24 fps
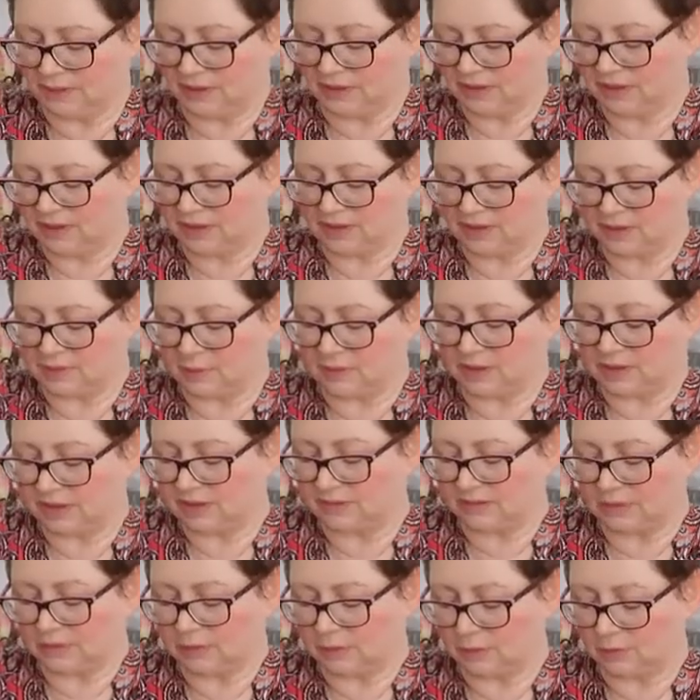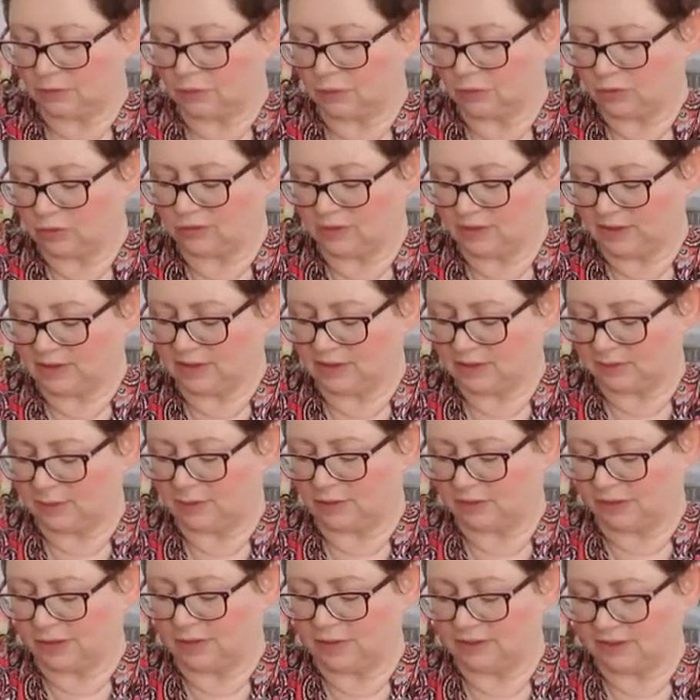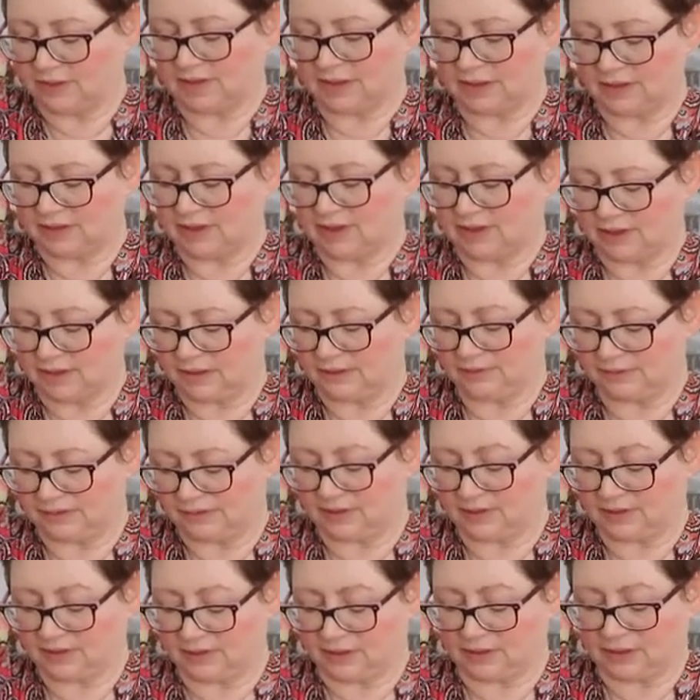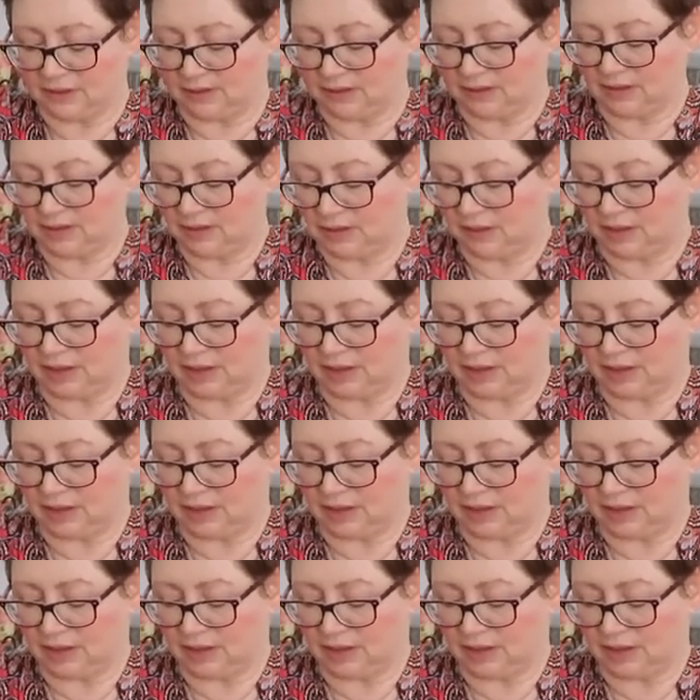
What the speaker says: This is a bit of a laborious process, I have to say.